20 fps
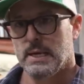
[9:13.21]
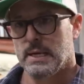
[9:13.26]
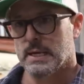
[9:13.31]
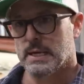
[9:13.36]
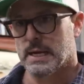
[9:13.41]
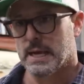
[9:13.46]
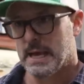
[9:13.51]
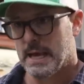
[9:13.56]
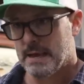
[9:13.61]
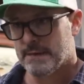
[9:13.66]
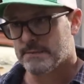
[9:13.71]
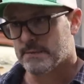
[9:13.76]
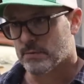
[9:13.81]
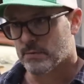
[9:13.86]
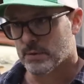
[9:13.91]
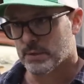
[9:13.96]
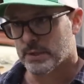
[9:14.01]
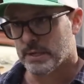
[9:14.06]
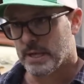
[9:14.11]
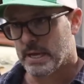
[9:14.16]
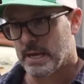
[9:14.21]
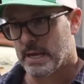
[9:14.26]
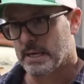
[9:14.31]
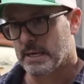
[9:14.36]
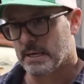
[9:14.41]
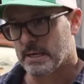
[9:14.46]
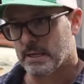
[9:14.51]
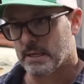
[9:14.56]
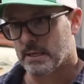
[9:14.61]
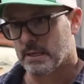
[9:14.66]
and I haven't really
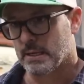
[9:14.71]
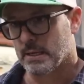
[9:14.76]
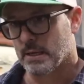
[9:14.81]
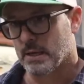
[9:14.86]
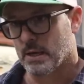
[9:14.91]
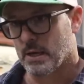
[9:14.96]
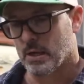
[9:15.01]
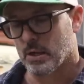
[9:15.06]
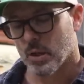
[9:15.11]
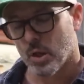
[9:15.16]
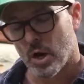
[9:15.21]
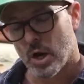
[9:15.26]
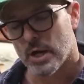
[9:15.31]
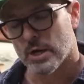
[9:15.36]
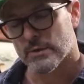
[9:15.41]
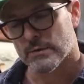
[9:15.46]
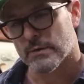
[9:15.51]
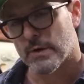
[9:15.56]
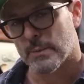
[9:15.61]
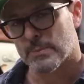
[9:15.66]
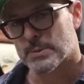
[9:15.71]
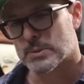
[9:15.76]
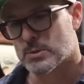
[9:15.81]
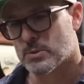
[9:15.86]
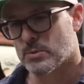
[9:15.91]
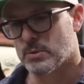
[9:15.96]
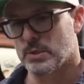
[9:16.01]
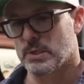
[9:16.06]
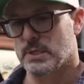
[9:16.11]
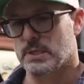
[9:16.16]
had any a lot of
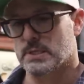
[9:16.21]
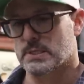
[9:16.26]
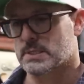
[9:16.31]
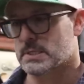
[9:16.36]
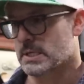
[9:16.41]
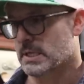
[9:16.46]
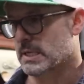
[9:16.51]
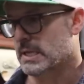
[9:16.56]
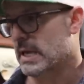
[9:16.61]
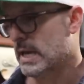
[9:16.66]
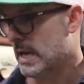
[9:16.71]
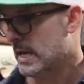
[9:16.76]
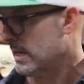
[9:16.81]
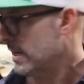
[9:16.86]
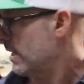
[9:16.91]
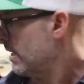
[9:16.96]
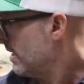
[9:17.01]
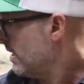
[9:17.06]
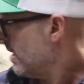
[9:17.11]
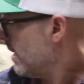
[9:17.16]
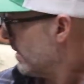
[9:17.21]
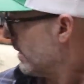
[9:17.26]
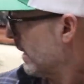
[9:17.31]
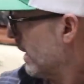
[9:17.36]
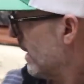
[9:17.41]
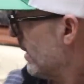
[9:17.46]
opportunities to get the